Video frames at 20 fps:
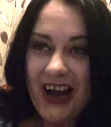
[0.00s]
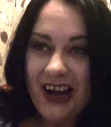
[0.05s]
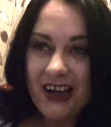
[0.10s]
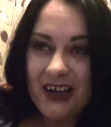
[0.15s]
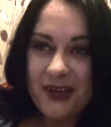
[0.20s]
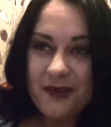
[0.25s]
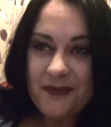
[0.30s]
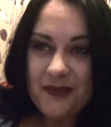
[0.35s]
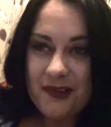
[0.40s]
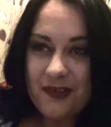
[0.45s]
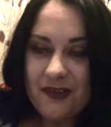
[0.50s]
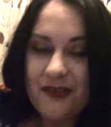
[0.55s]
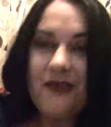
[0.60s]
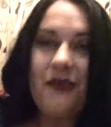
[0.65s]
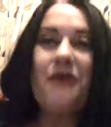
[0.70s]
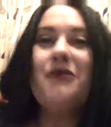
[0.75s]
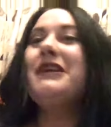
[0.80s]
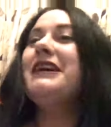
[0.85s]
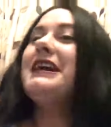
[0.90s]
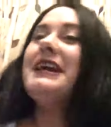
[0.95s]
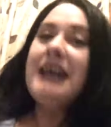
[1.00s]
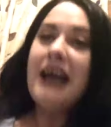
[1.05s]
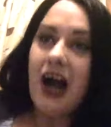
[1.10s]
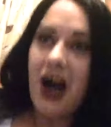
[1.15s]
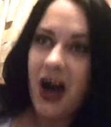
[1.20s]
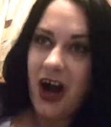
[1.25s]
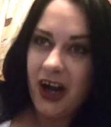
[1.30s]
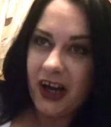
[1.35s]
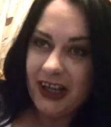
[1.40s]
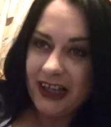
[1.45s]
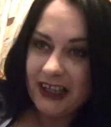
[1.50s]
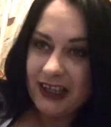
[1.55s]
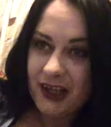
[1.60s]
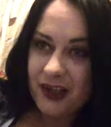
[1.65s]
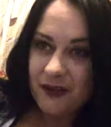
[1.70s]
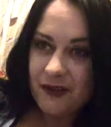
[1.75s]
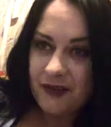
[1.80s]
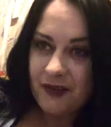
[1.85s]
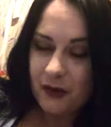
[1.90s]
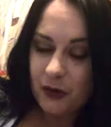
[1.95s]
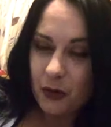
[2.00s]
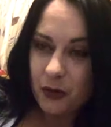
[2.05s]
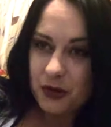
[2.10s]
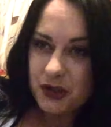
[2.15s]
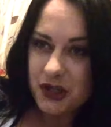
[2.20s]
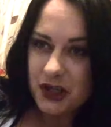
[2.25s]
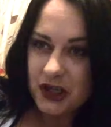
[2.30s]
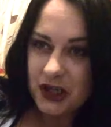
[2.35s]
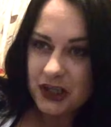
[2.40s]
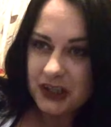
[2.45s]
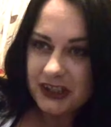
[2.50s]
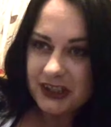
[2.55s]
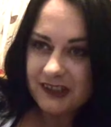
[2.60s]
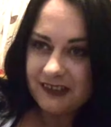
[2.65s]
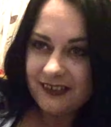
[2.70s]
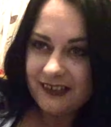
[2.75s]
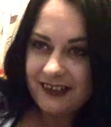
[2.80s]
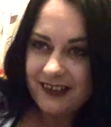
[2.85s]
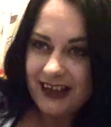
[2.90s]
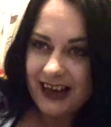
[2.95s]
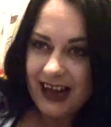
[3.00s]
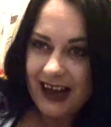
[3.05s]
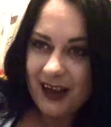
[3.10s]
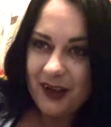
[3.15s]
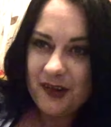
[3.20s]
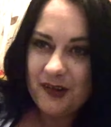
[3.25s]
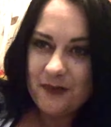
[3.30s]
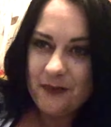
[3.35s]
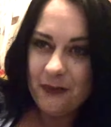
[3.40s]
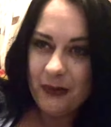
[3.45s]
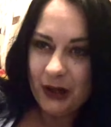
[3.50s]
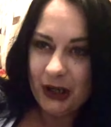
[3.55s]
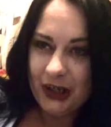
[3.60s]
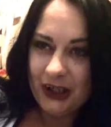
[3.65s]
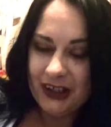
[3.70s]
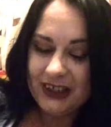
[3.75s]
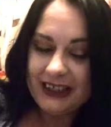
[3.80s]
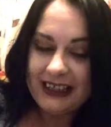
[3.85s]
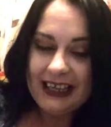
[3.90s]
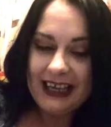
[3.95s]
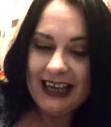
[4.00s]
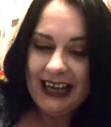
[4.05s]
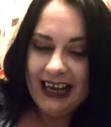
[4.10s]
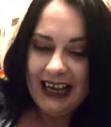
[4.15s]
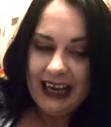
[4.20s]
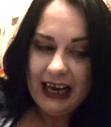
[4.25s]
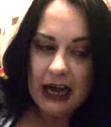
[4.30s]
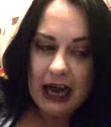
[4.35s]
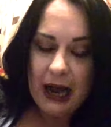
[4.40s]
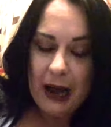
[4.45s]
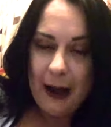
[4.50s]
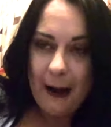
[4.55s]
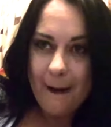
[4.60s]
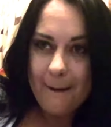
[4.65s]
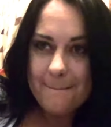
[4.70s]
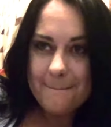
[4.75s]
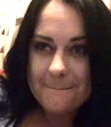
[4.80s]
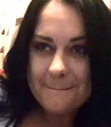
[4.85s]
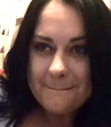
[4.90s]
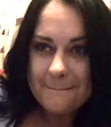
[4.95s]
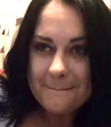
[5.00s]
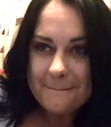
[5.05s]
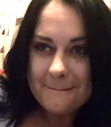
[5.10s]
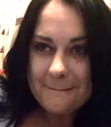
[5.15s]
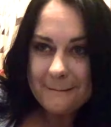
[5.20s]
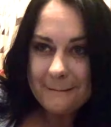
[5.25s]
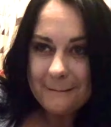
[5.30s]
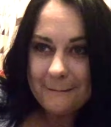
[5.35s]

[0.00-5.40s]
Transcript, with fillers: I am sorry I slaughtered the last book. Um,